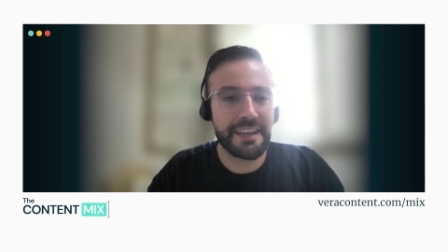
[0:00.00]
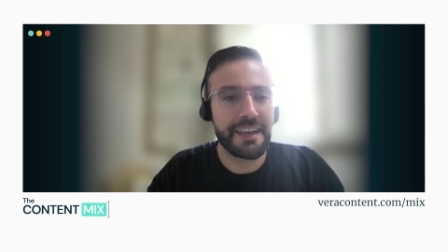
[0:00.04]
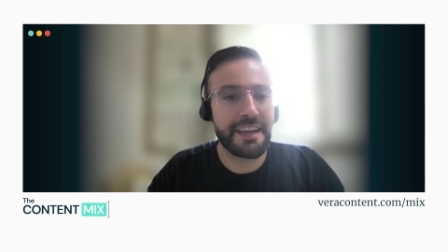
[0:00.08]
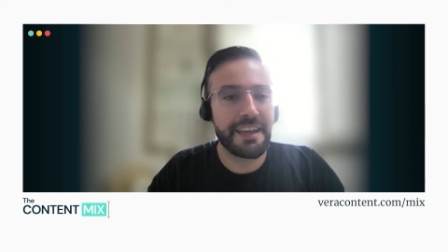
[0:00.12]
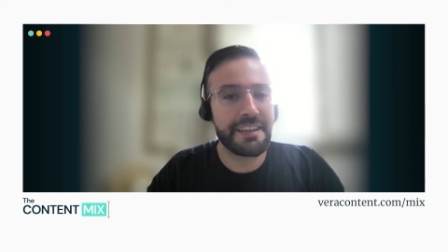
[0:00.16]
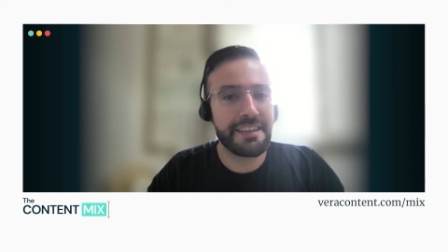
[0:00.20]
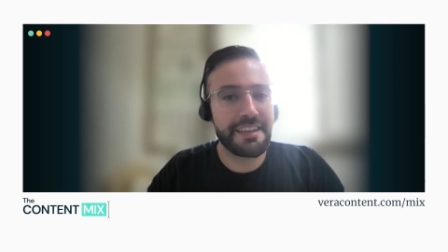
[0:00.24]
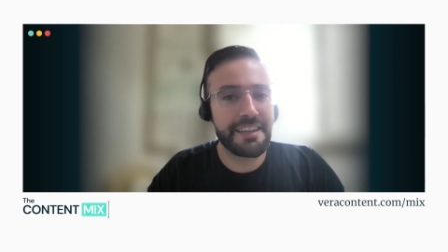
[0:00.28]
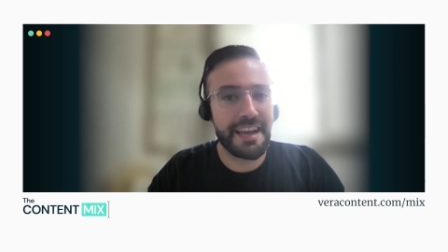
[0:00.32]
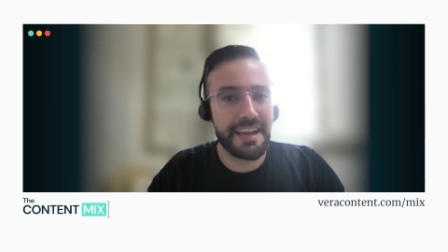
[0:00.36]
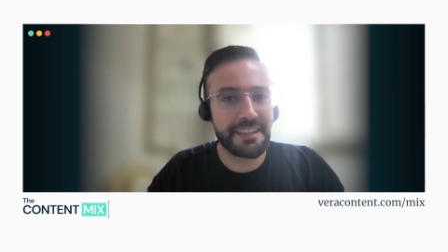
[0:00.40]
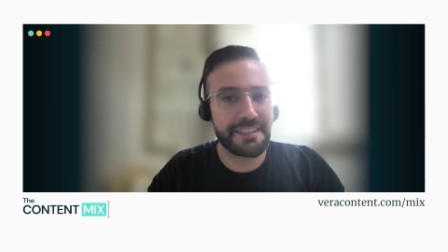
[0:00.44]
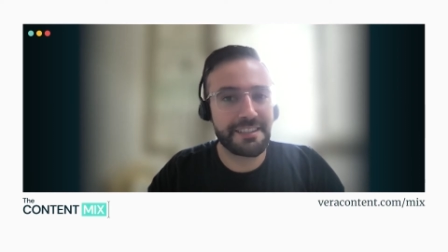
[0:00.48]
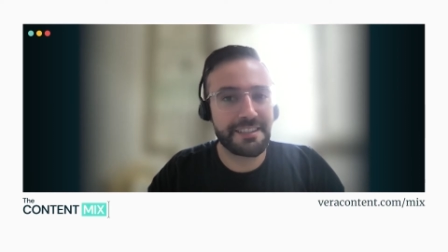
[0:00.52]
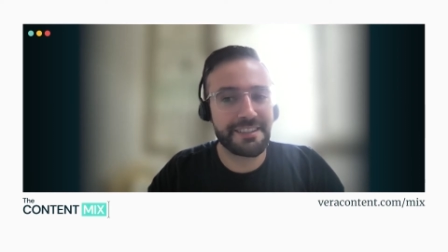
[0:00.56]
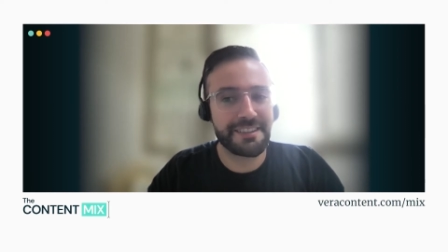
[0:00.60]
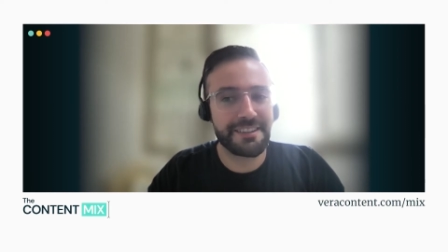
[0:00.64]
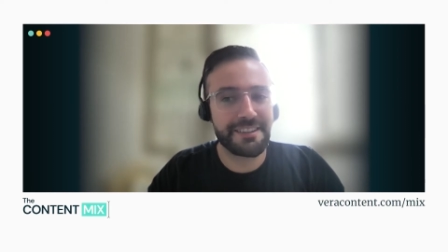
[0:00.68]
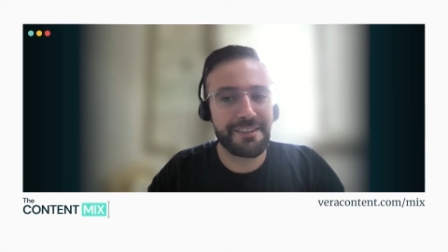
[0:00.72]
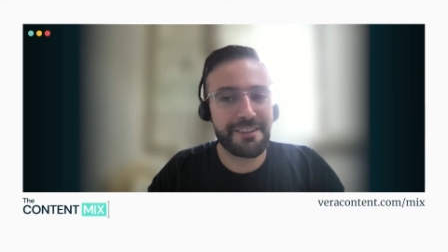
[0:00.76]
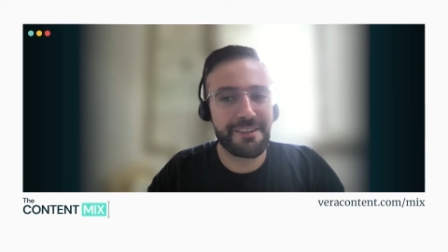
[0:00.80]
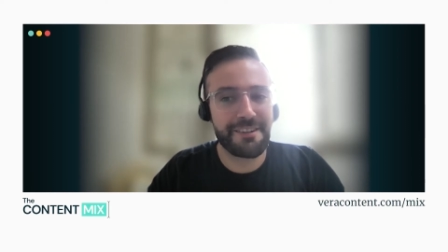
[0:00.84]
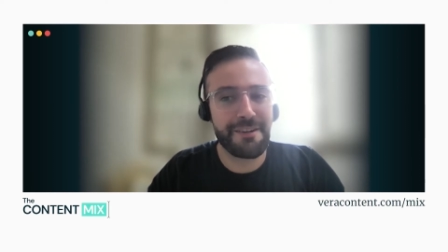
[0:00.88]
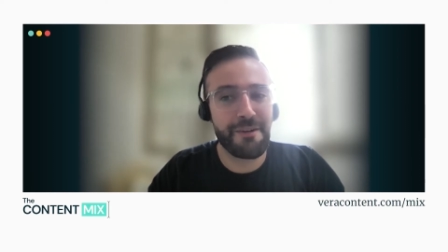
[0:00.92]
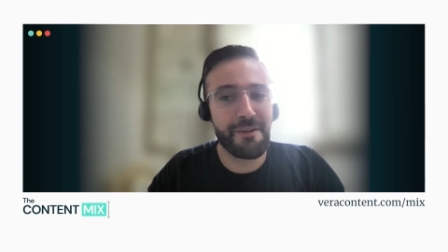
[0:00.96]
And yes,
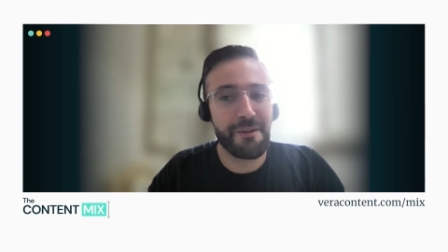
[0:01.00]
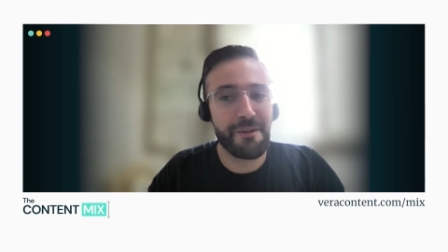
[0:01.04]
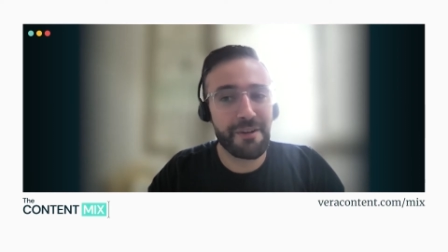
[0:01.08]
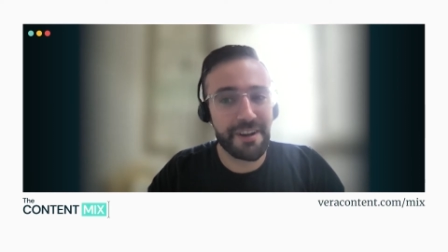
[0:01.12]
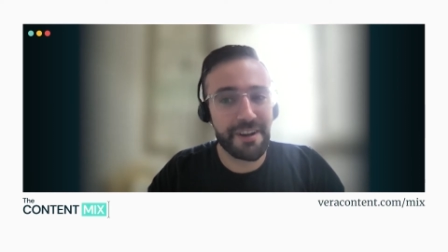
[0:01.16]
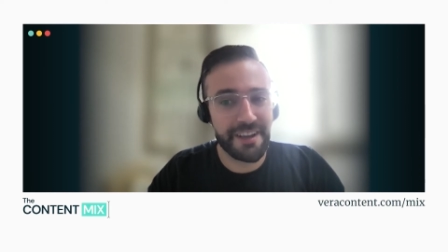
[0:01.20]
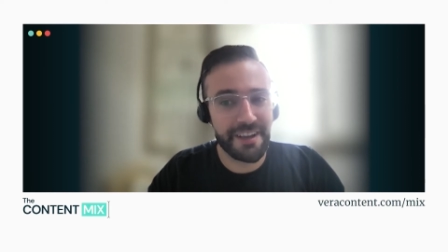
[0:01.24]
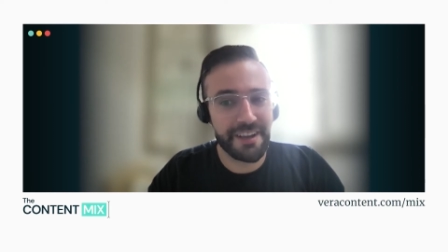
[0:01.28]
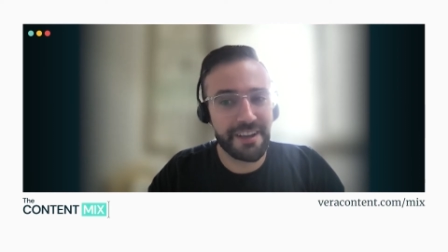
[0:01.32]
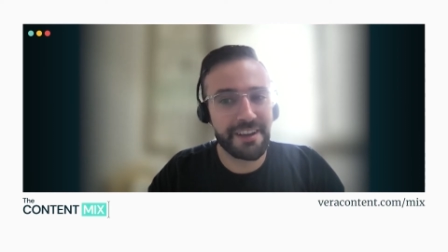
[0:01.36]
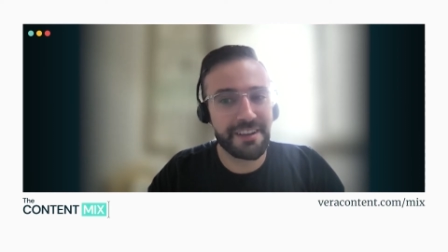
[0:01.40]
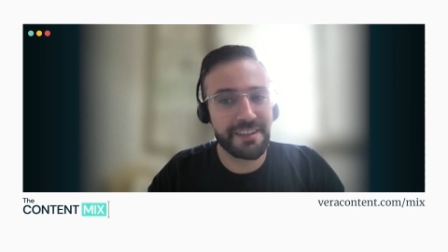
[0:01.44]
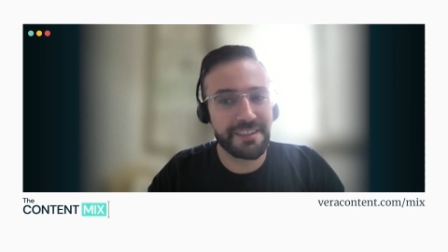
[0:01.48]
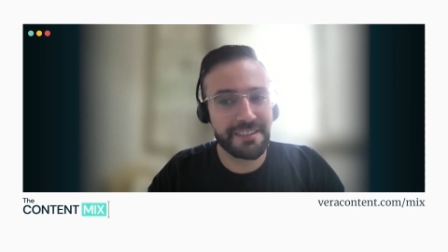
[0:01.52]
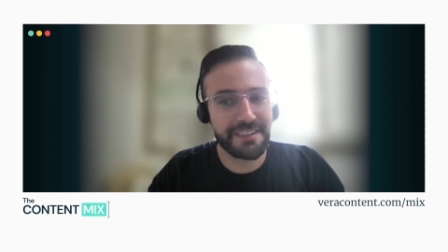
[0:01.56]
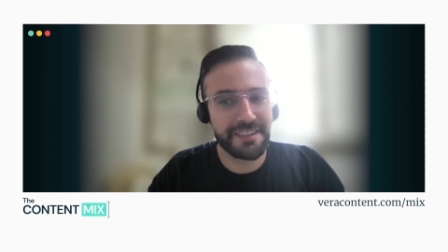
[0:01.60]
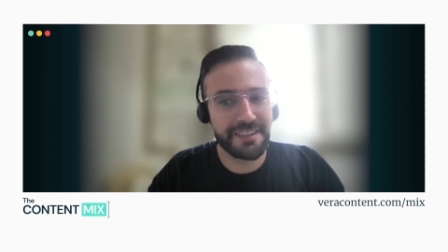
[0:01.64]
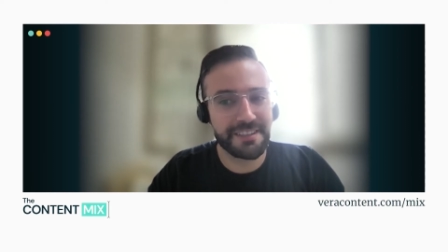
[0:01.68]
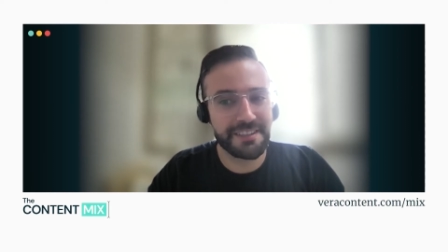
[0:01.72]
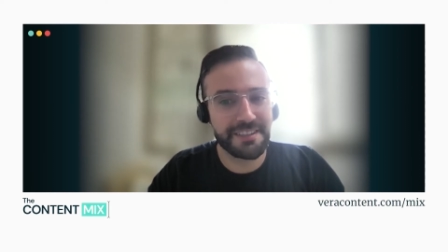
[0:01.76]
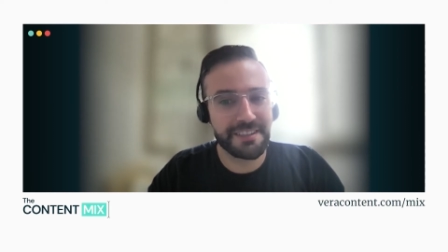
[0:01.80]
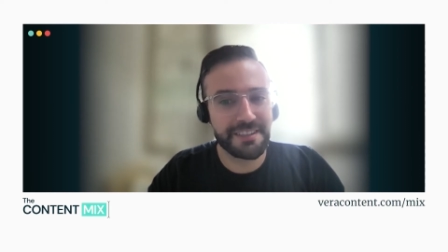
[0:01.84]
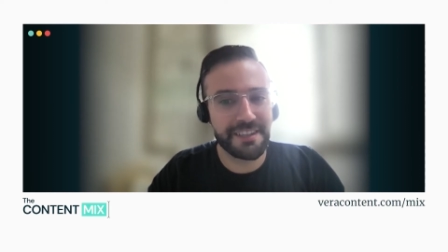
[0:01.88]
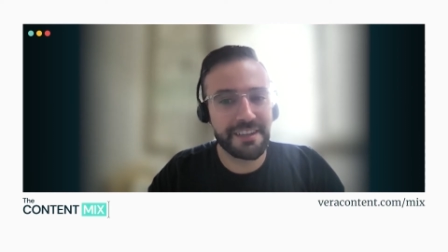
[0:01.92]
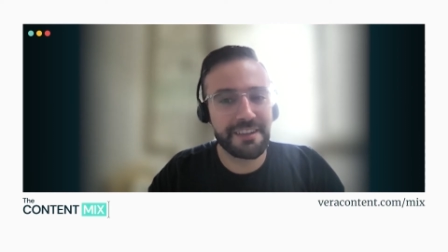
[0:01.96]
Cording
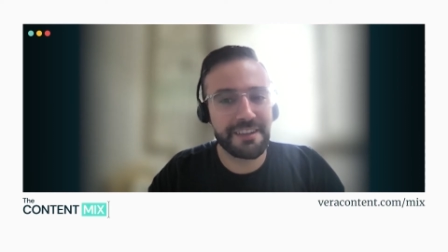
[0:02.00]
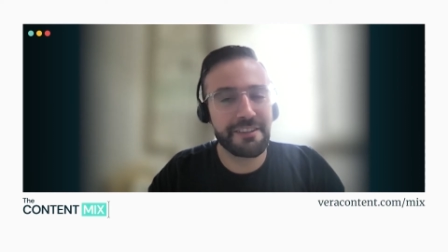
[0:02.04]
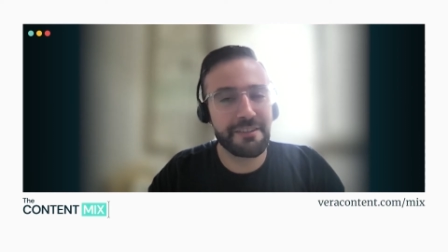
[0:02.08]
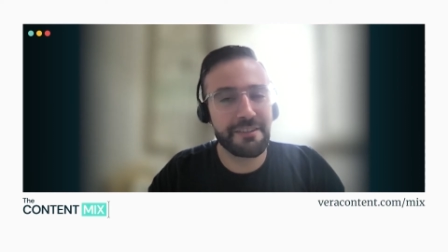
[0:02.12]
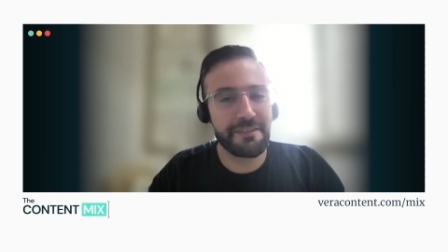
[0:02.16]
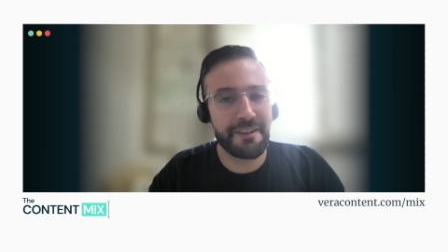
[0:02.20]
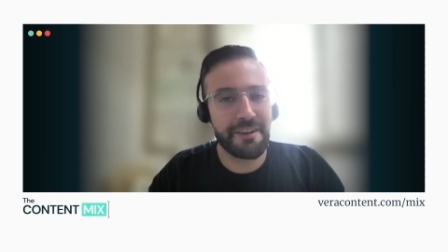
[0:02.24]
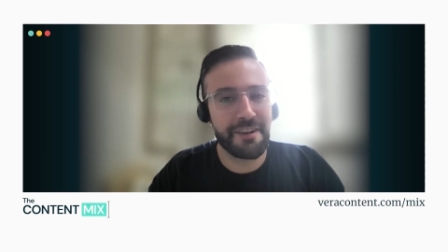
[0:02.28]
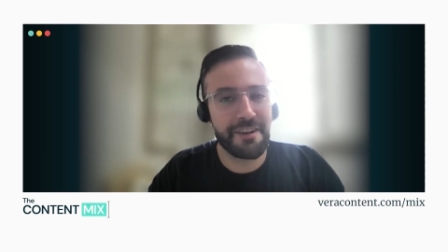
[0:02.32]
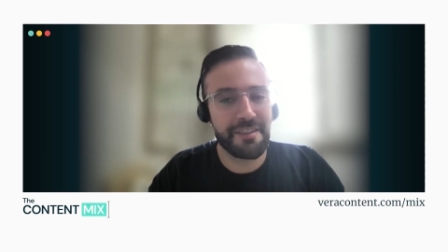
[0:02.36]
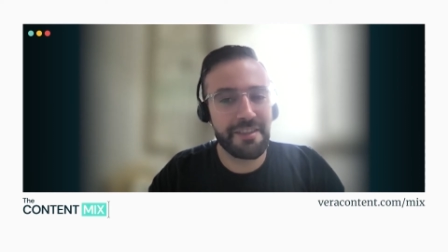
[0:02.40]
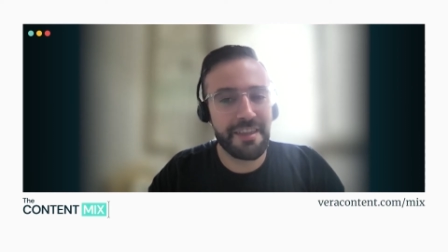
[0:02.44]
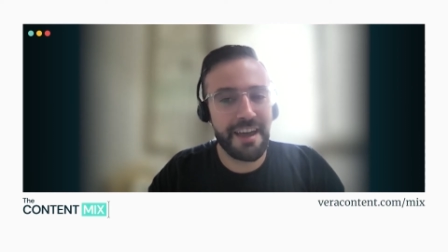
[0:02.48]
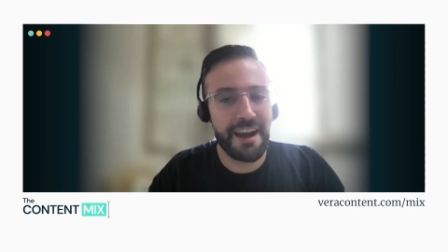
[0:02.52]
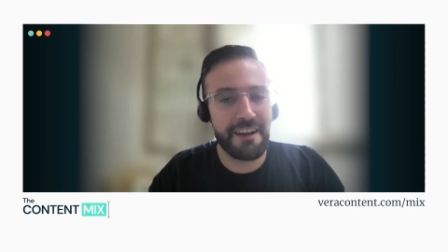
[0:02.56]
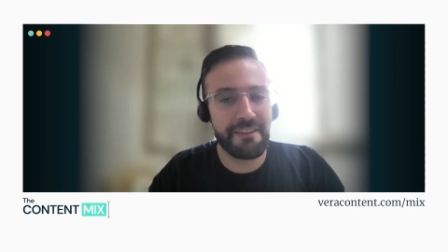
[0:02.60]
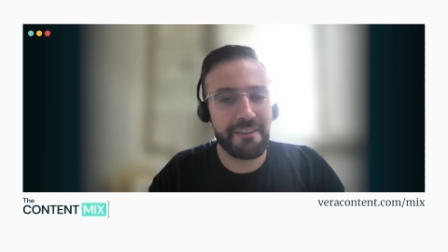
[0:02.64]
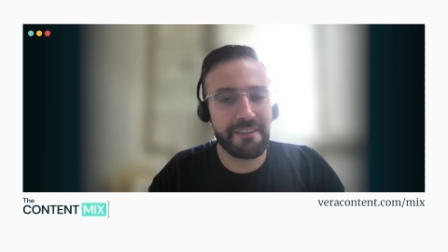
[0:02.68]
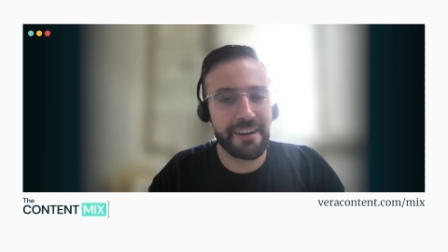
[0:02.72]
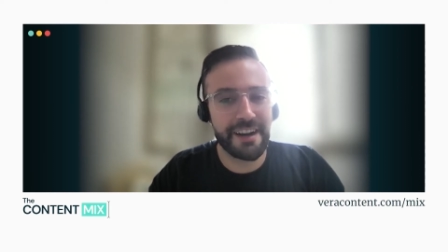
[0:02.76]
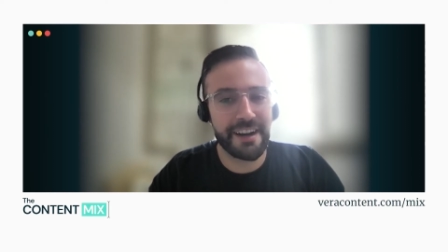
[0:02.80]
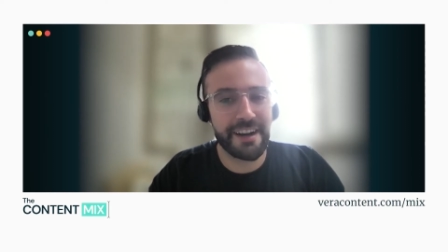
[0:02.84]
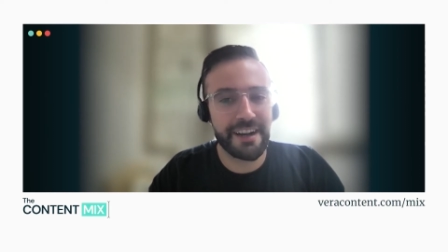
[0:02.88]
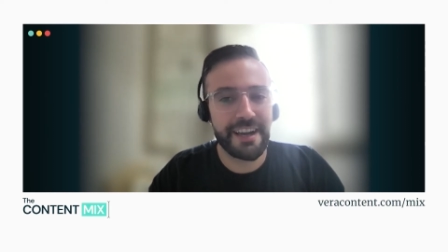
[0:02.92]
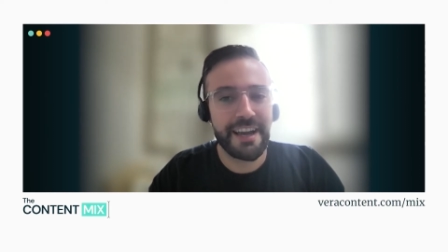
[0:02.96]
Consulting. You've heard that
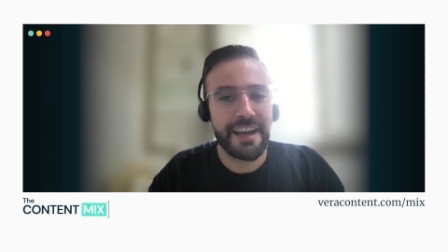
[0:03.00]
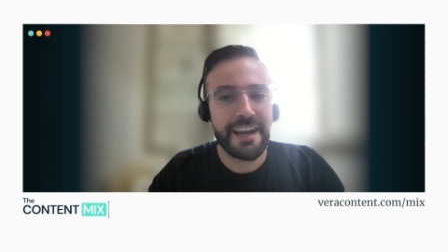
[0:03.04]
right.